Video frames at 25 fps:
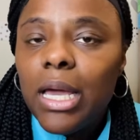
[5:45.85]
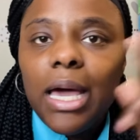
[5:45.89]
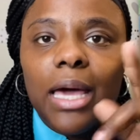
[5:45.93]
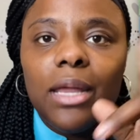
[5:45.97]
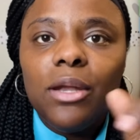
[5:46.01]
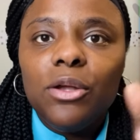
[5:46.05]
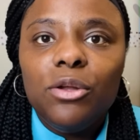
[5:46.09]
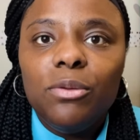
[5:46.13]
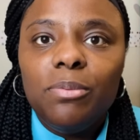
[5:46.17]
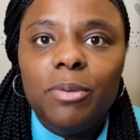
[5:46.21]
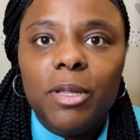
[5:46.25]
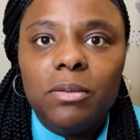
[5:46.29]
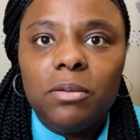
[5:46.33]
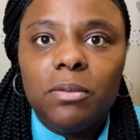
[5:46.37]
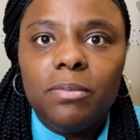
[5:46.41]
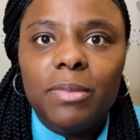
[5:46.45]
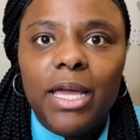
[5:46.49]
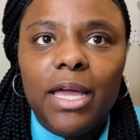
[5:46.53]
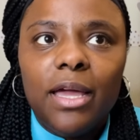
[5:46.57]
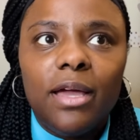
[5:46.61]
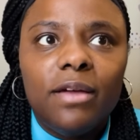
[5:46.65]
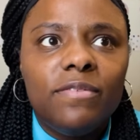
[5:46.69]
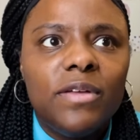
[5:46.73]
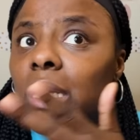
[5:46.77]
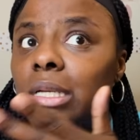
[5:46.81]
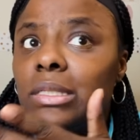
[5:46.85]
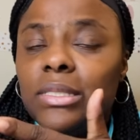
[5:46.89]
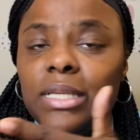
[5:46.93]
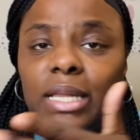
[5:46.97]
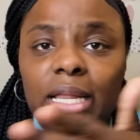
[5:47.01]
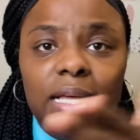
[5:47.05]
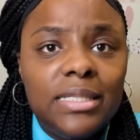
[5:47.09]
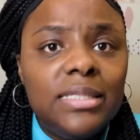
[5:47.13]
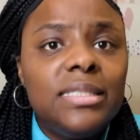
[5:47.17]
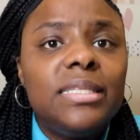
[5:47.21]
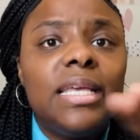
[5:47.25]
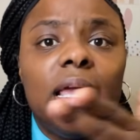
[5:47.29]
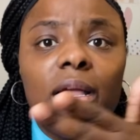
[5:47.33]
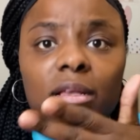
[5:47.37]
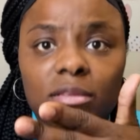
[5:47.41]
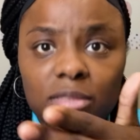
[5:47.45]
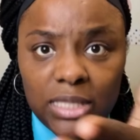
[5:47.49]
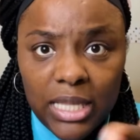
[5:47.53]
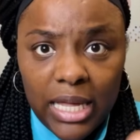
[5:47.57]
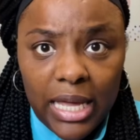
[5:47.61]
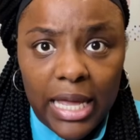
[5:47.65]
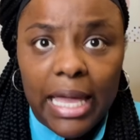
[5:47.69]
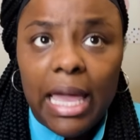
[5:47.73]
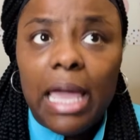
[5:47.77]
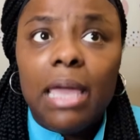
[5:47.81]
I don't do public math. This sounds
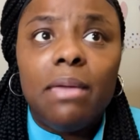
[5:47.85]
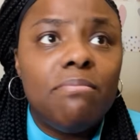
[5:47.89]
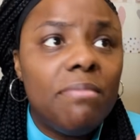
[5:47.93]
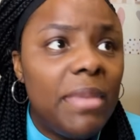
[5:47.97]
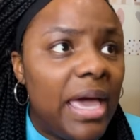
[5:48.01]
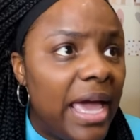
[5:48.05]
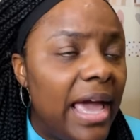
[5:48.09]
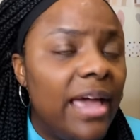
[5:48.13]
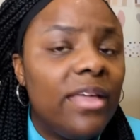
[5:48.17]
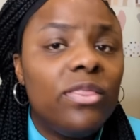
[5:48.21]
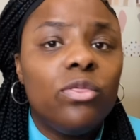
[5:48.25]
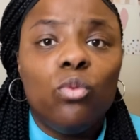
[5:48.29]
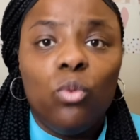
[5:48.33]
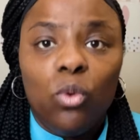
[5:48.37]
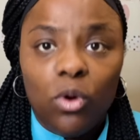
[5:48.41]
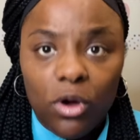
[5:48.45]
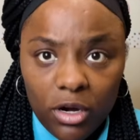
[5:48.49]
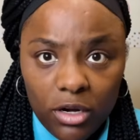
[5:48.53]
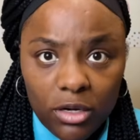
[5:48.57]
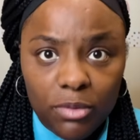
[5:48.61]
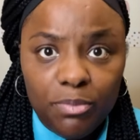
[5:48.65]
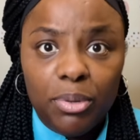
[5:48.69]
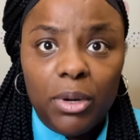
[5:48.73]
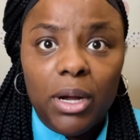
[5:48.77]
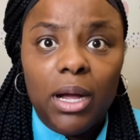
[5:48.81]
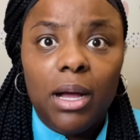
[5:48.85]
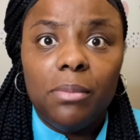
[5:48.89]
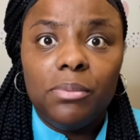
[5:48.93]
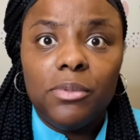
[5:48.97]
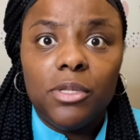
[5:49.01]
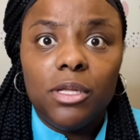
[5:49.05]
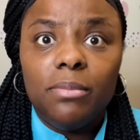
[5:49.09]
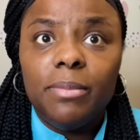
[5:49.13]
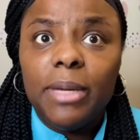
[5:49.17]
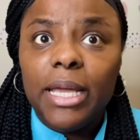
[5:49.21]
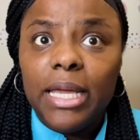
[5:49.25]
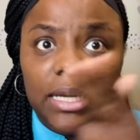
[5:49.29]
like a math word problem.